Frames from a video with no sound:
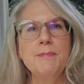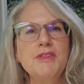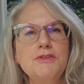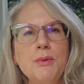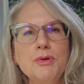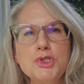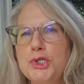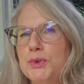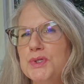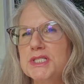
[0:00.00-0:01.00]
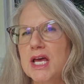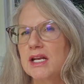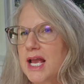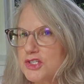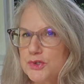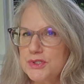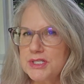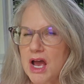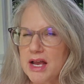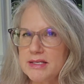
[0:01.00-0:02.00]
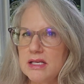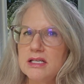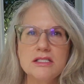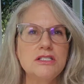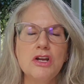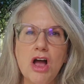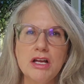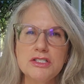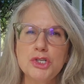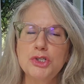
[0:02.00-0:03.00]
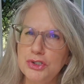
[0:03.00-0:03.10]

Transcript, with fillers: Myth number two is that exercise is not